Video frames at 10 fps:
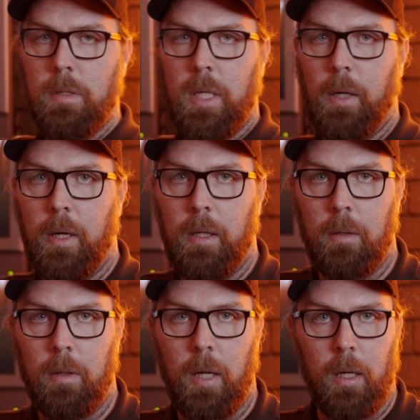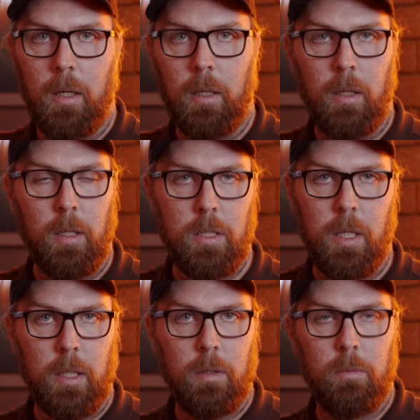cigarette in her hand. You know, it's
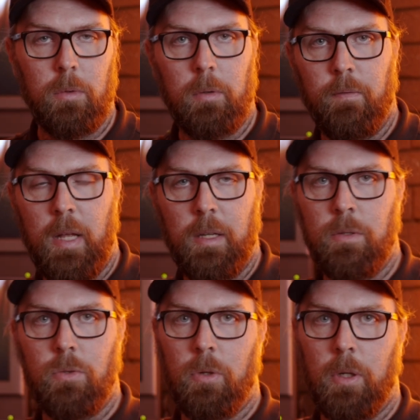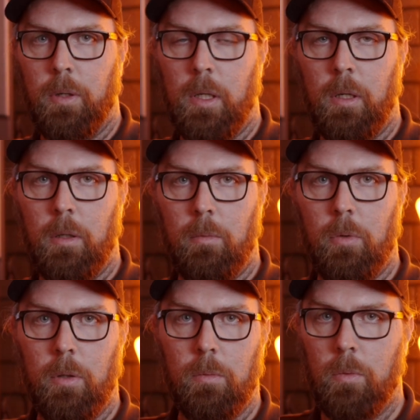like, if that doesn't draw you in, I don't know
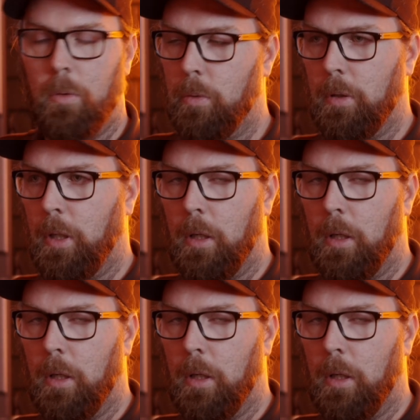what, what will, you